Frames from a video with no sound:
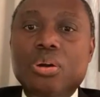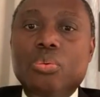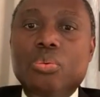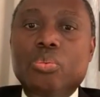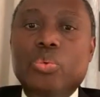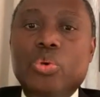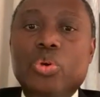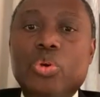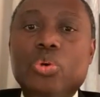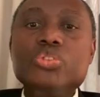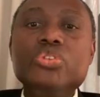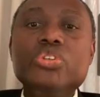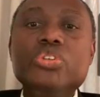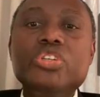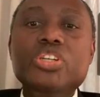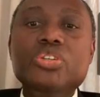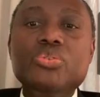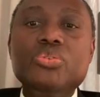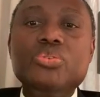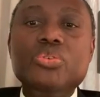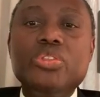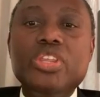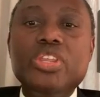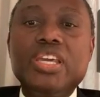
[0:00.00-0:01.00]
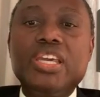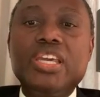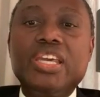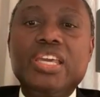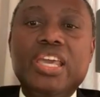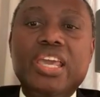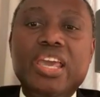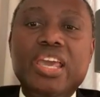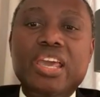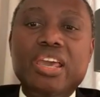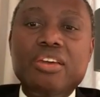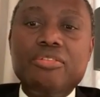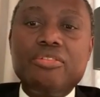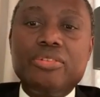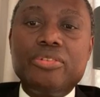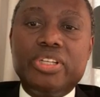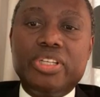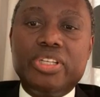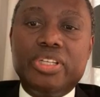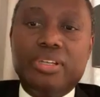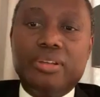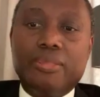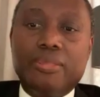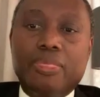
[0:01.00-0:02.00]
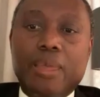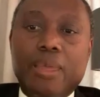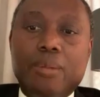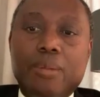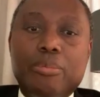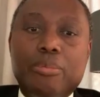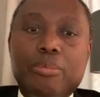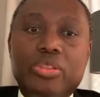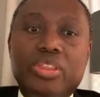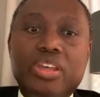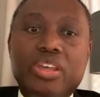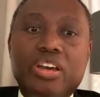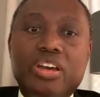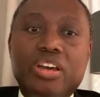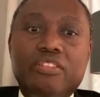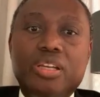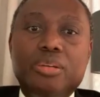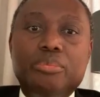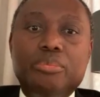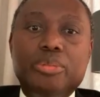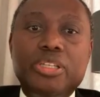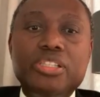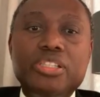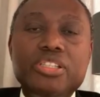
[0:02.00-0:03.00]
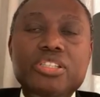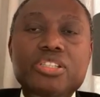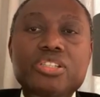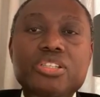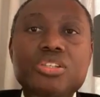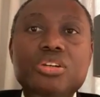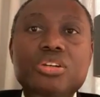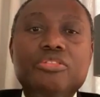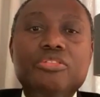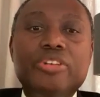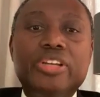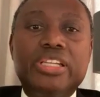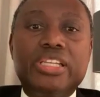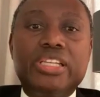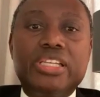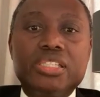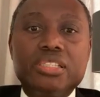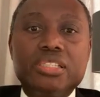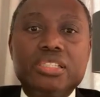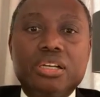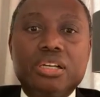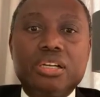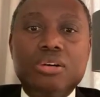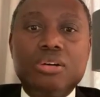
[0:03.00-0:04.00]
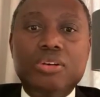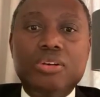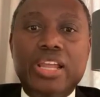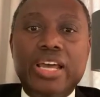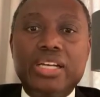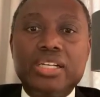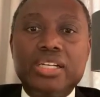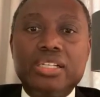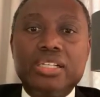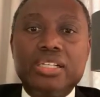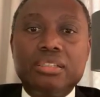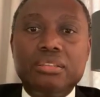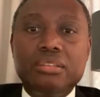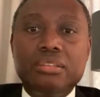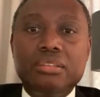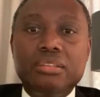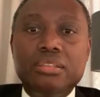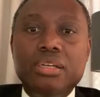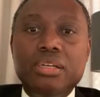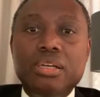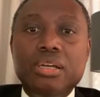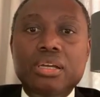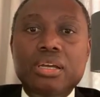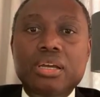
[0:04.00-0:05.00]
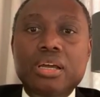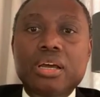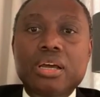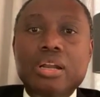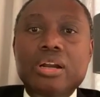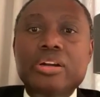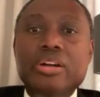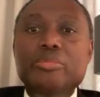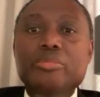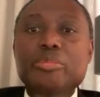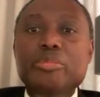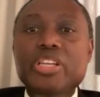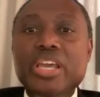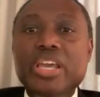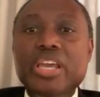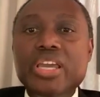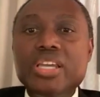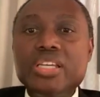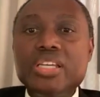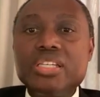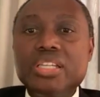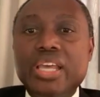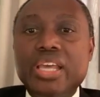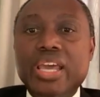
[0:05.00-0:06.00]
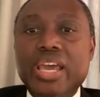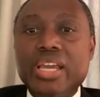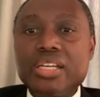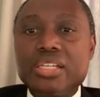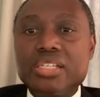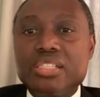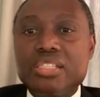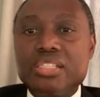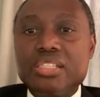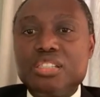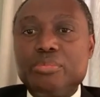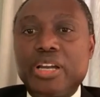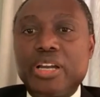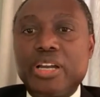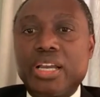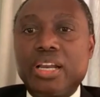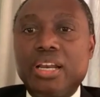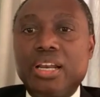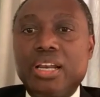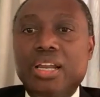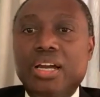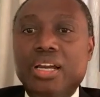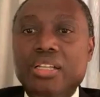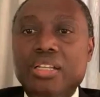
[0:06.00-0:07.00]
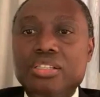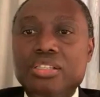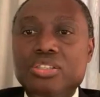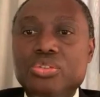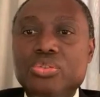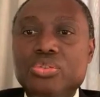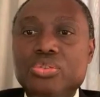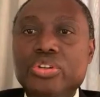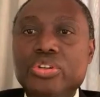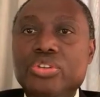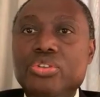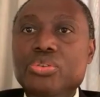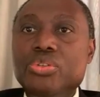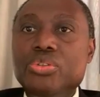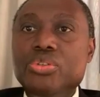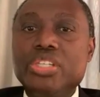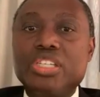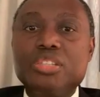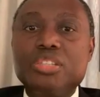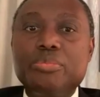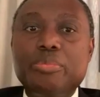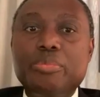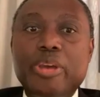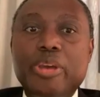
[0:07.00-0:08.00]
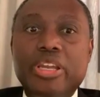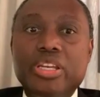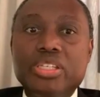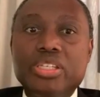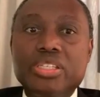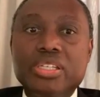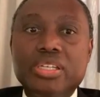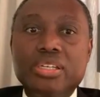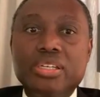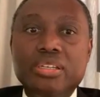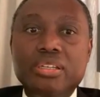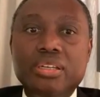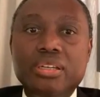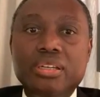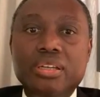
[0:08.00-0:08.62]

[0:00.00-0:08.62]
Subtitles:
We also need to think carefully about the availability of additional collateral, remediation actions by clients to reduce expenditure,